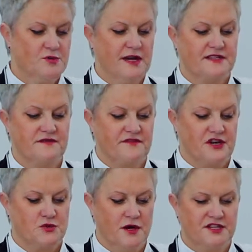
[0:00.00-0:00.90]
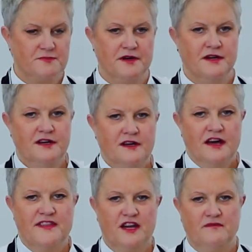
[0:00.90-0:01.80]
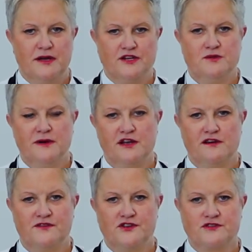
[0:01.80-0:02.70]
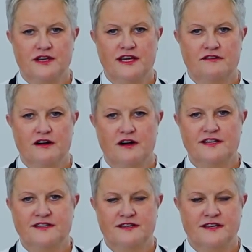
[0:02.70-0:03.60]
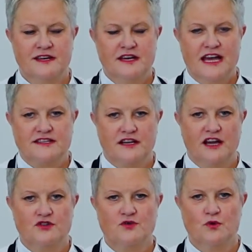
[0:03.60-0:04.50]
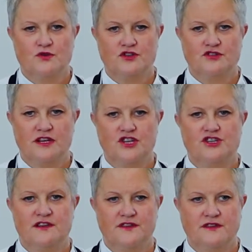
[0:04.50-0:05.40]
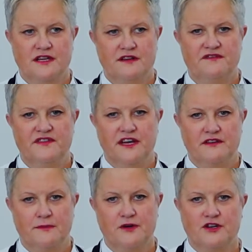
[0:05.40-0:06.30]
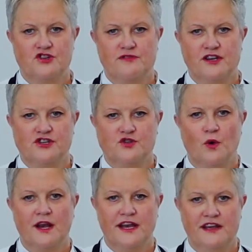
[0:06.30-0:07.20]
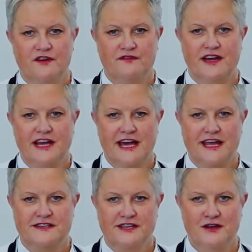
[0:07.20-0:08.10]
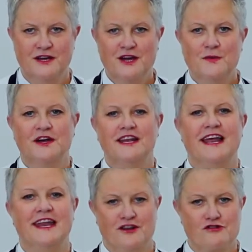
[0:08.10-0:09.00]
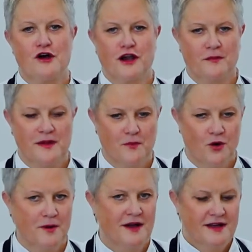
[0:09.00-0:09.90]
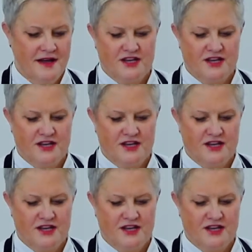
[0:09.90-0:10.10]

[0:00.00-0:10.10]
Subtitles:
we had some fresh ones, but I think I've picked too many off the tree here at Alison. As I go towards the tree, it shivers in fear. I'm going to shred just one leaf off it again, so we're going to let it grow a little bit more. But a